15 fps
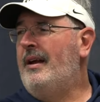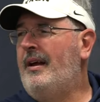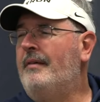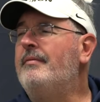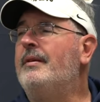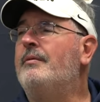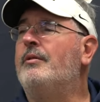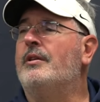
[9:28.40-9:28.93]

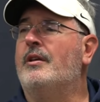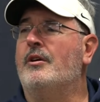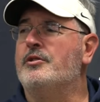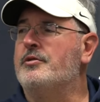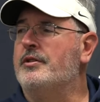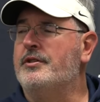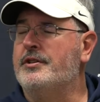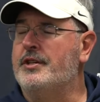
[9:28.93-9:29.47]
I've been with
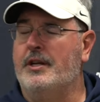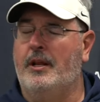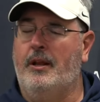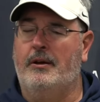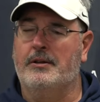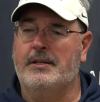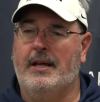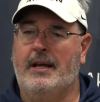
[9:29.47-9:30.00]
Coach Richardson a
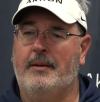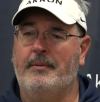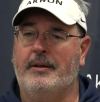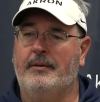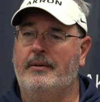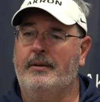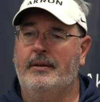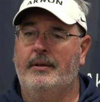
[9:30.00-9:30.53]
long time,
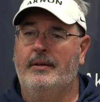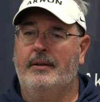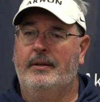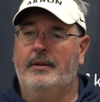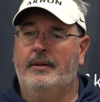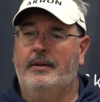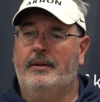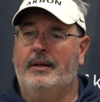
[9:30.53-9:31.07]
and
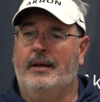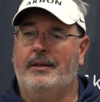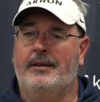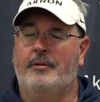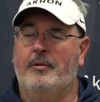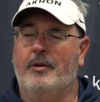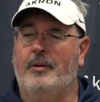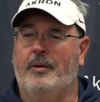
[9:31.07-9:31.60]
I
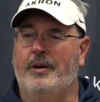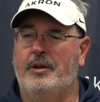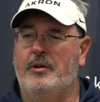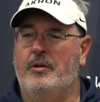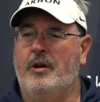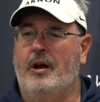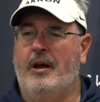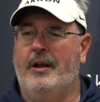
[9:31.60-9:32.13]
think when we were at
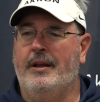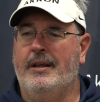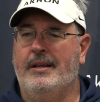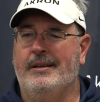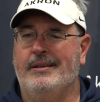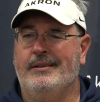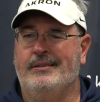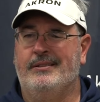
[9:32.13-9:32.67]
UConn
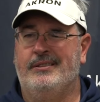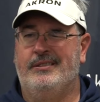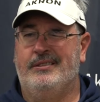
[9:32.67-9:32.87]
in